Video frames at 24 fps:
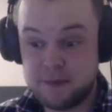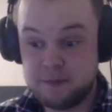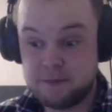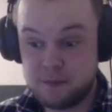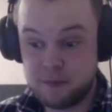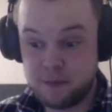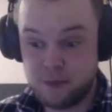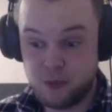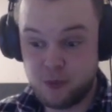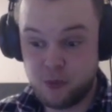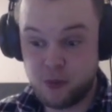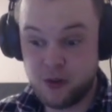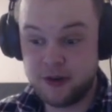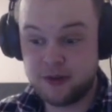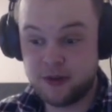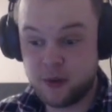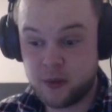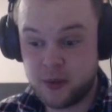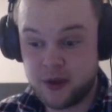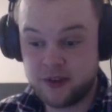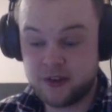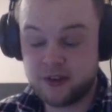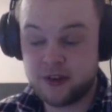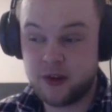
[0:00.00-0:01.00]
one of the
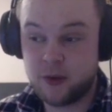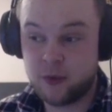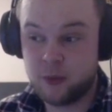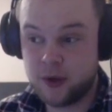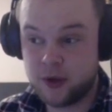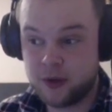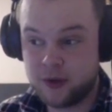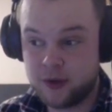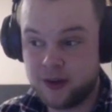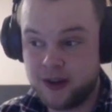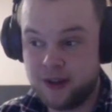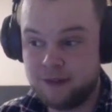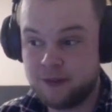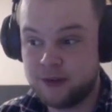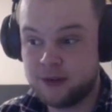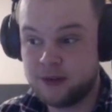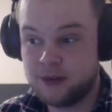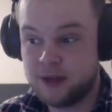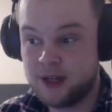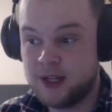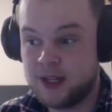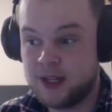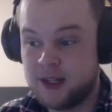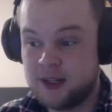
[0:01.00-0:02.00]
ones that I will level,